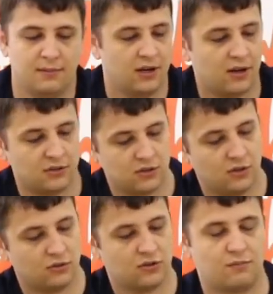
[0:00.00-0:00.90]
It
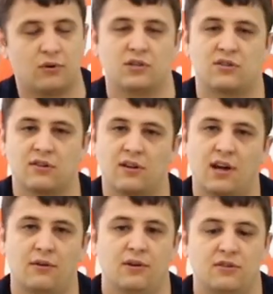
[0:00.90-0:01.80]
also supports
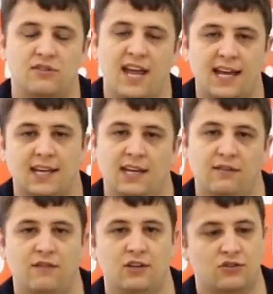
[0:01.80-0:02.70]
our
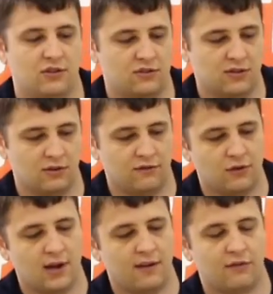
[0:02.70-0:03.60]
stacking feature, so if
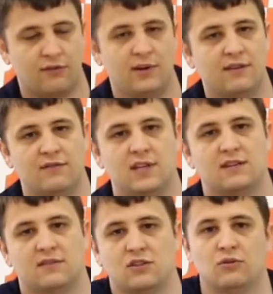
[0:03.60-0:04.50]
you have three of
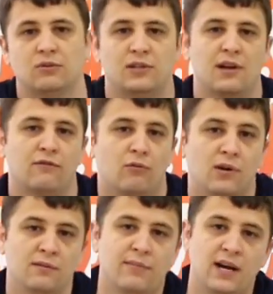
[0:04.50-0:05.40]
these and you only have
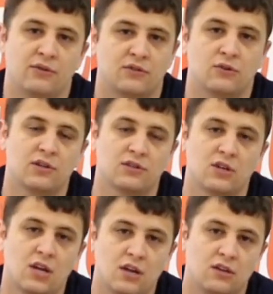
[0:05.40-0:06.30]
one power
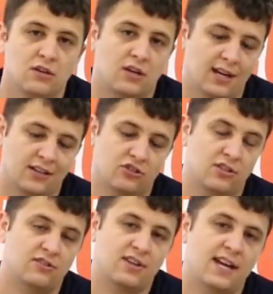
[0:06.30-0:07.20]
source, you can
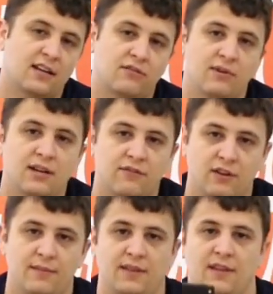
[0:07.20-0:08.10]
actually stack three of
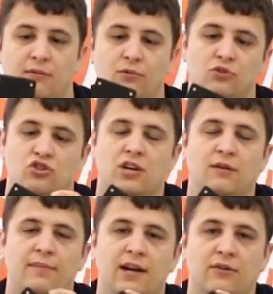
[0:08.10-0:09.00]
them and they will
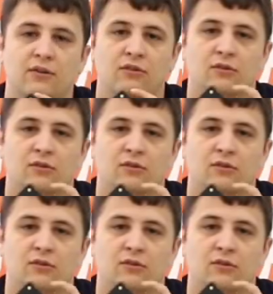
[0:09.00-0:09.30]
share power